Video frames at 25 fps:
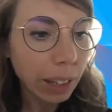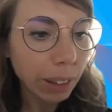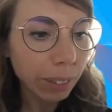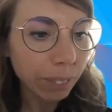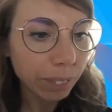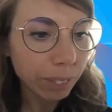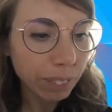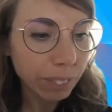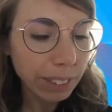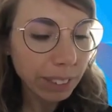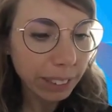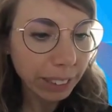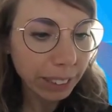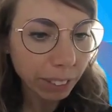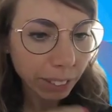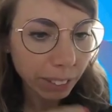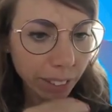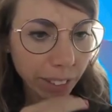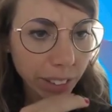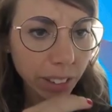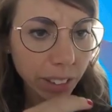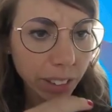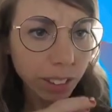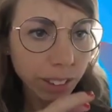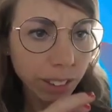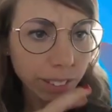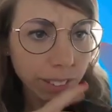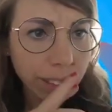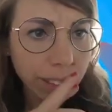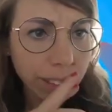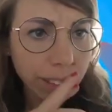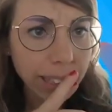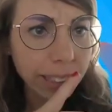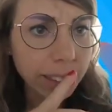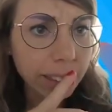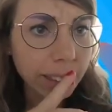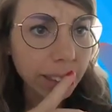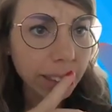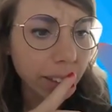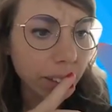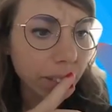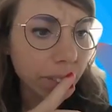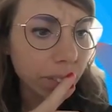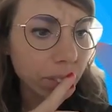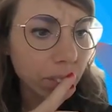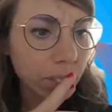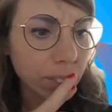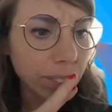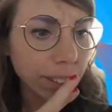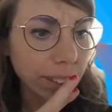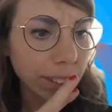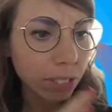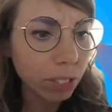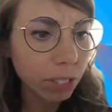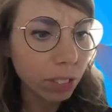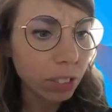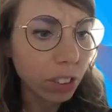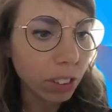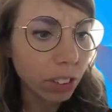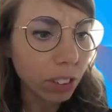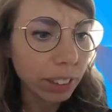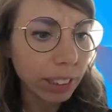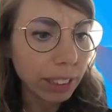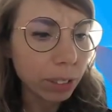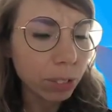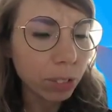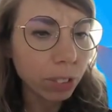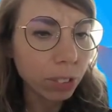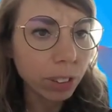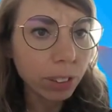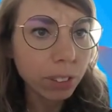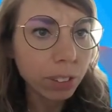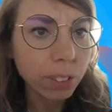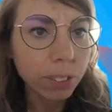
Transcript: Second thing is change the core ledger.